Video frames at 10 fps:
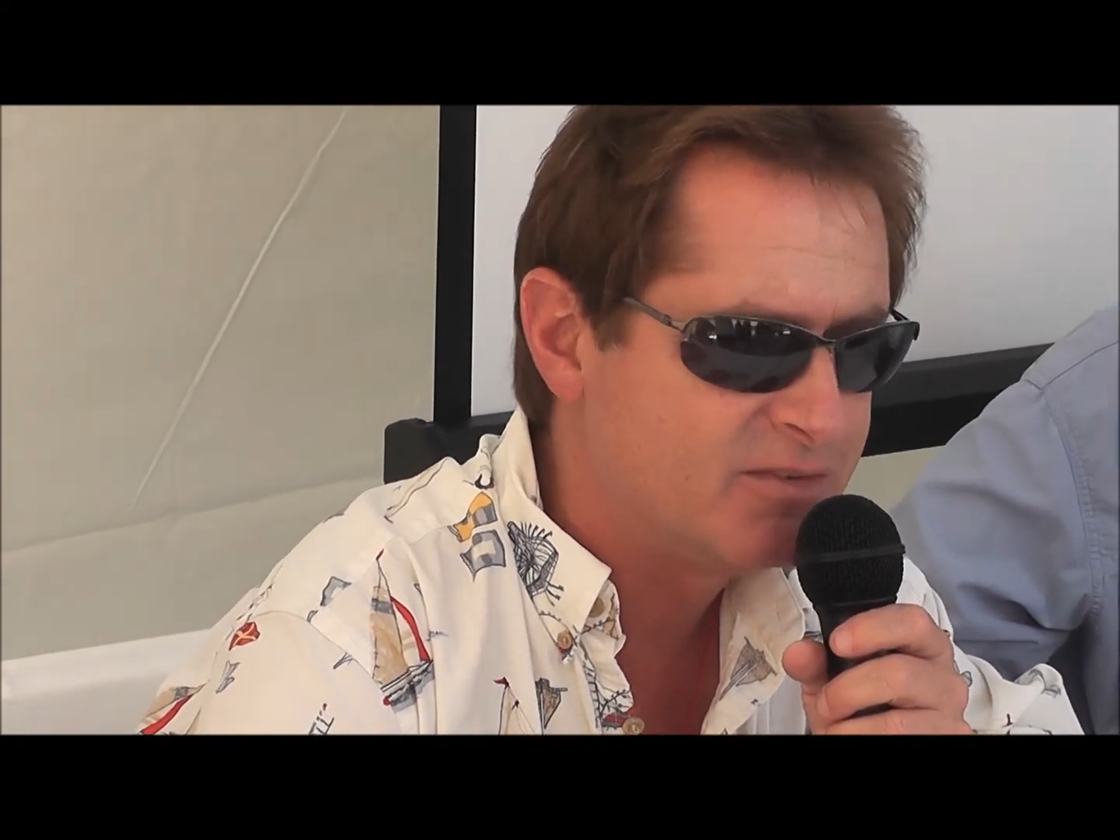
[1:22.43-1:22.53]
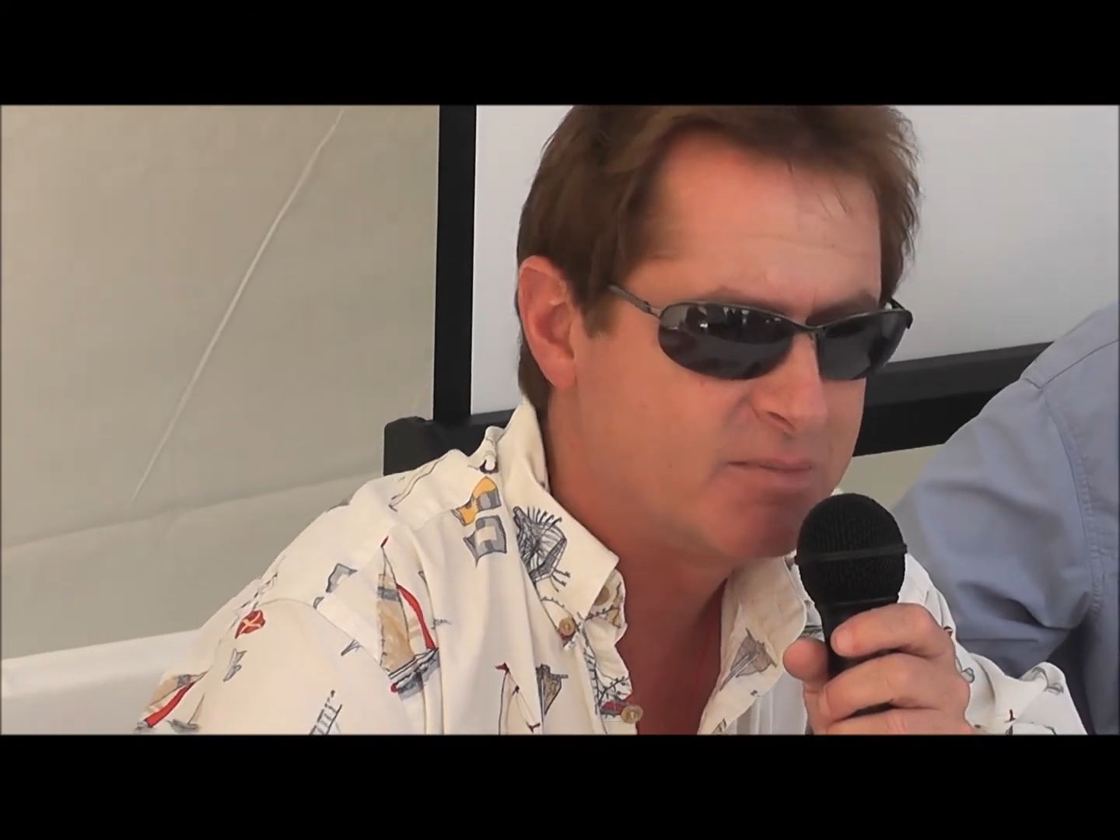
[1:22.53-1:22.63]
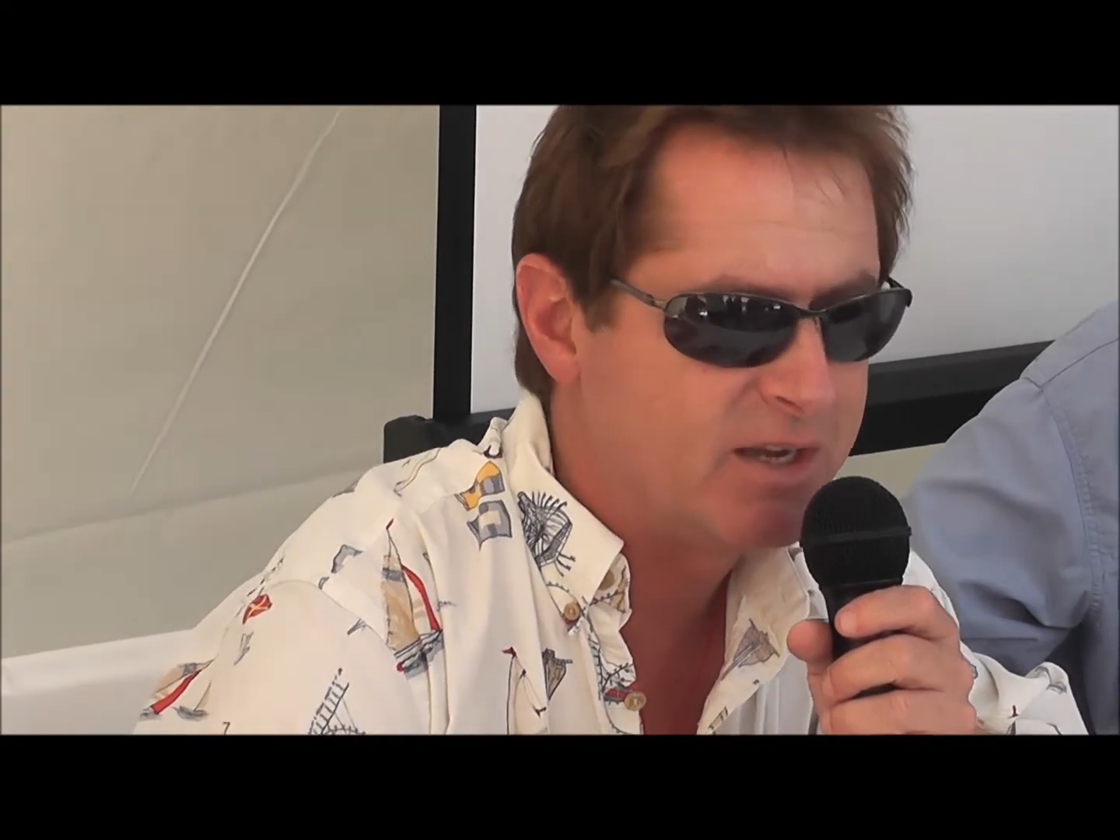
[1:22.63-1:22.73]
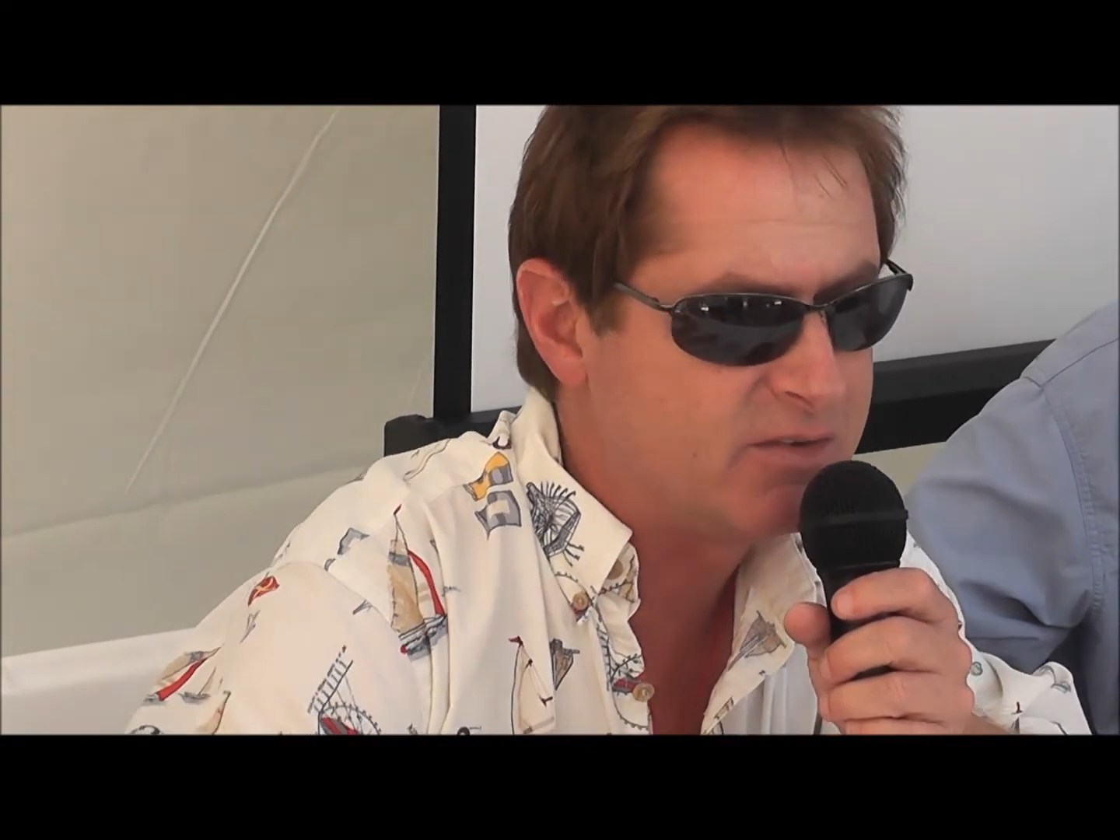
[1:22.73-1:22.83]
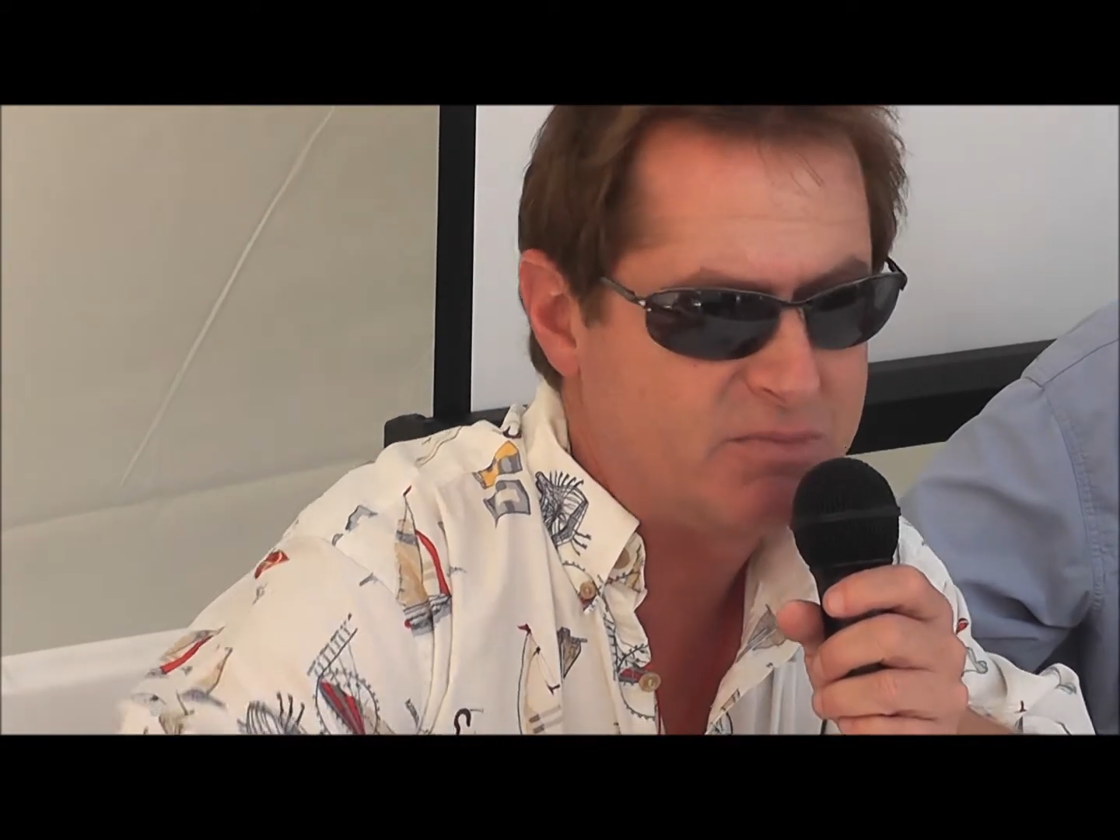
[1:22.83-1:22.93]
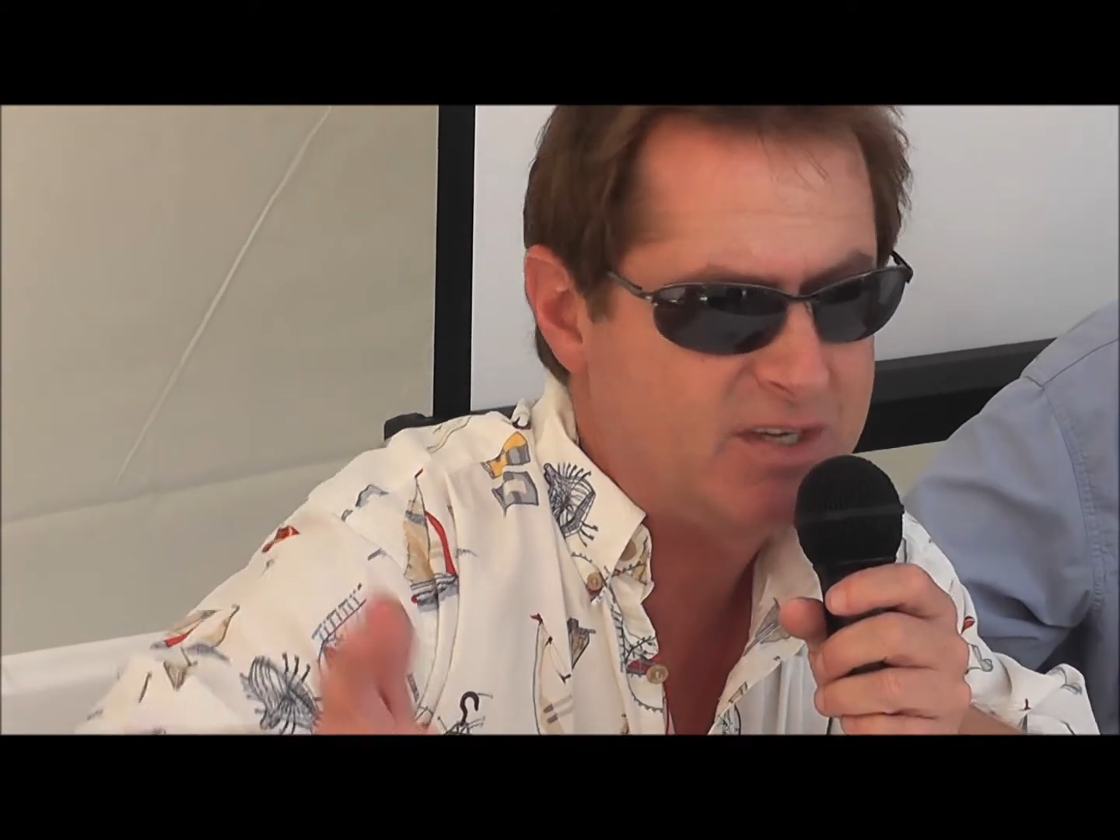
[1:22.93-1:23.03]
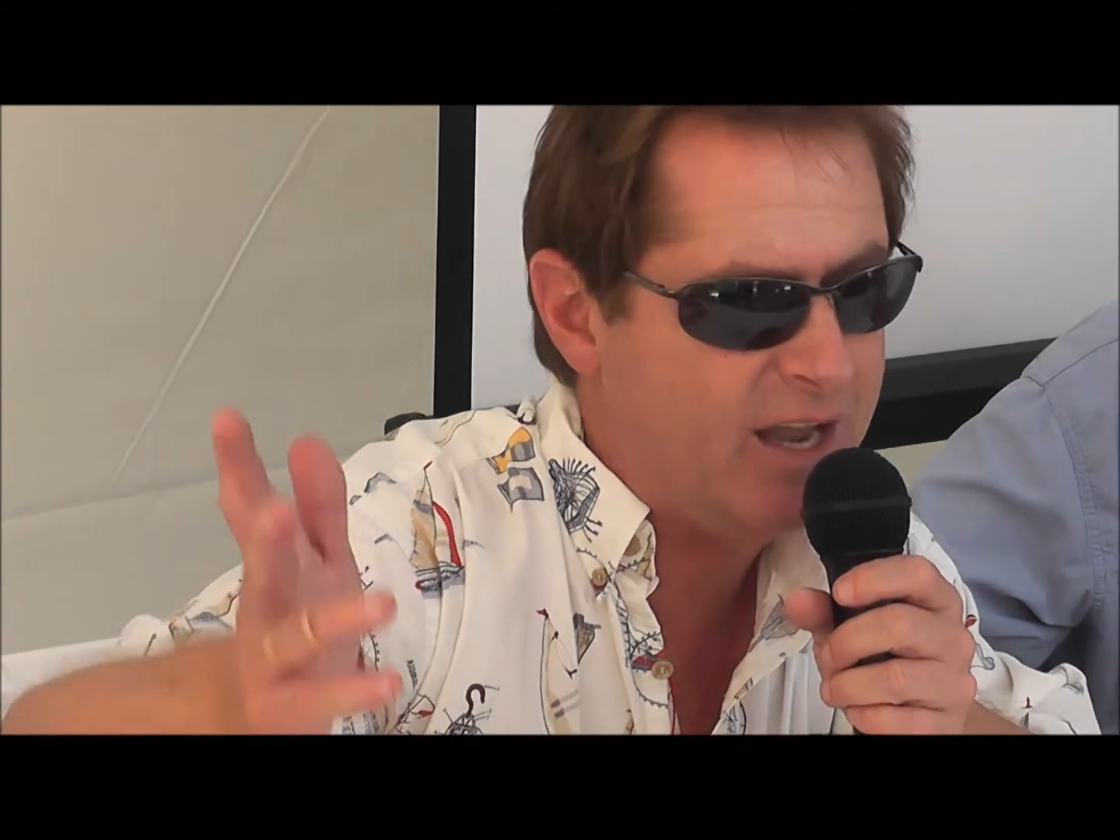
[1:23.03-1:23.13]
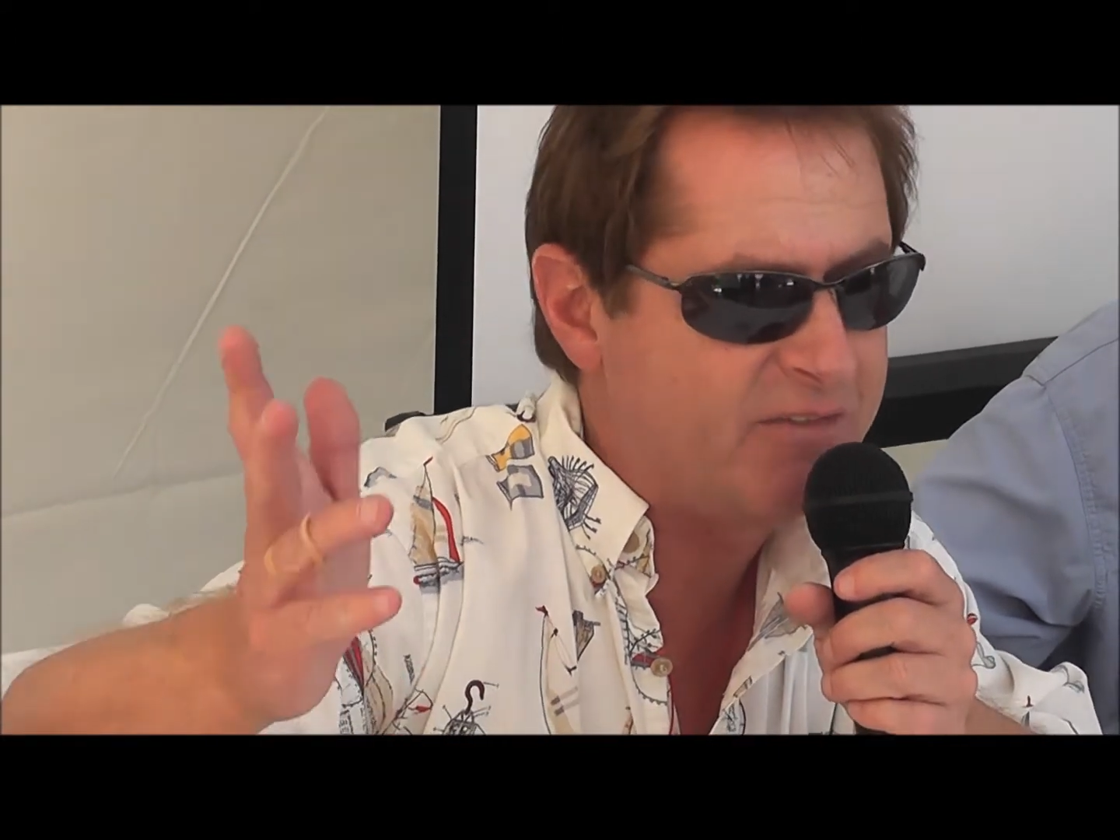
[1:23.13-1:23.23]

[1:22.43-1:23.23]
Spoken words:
somebody from, say,